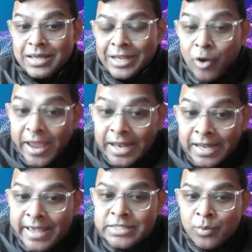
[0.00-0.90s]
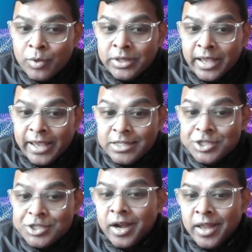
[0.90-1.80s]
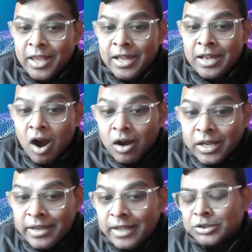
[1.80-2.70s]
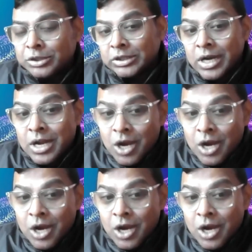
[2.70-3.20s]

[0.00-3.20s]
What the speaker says: engaging with the engineering and architecture